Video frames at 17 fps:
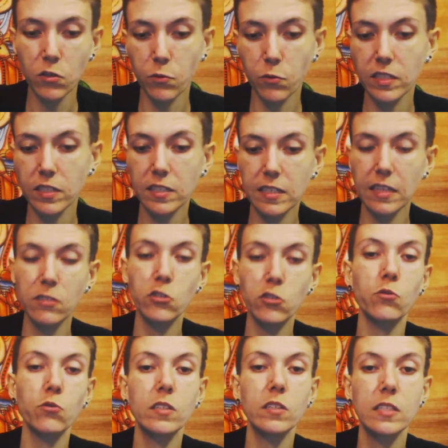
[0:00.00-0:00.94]
So in a
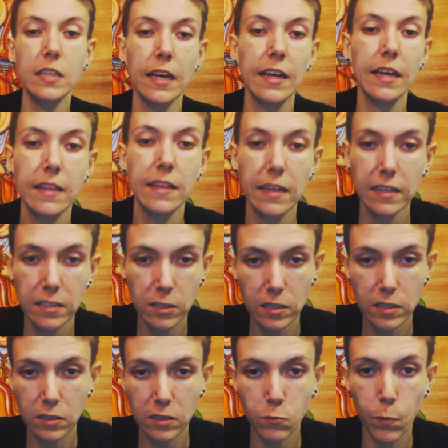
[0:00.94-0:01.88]
sense, you could say that
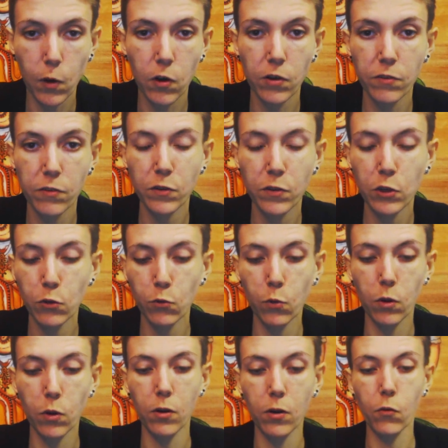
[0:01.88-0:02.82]
it's part of
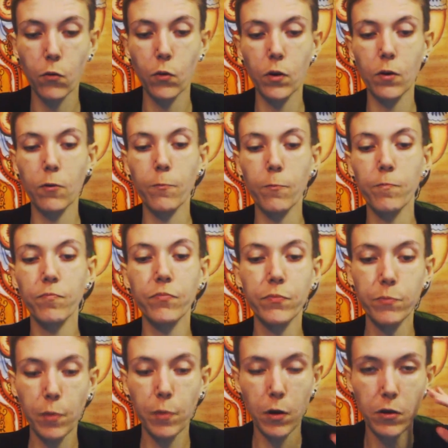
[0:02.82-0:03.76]
you, or
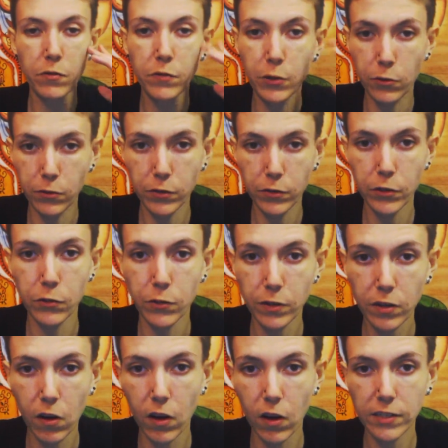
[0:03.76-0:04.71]
part of
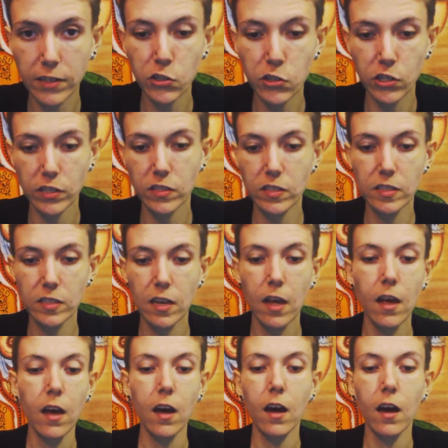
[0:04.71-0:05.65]
your
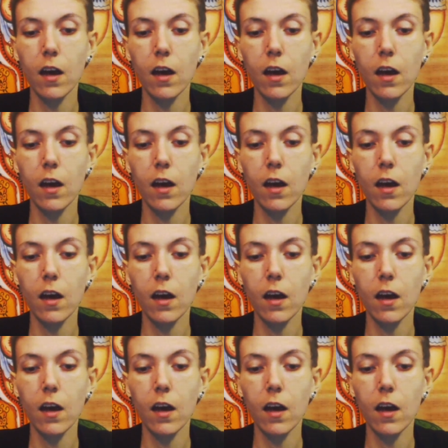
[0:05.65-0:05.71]
conscious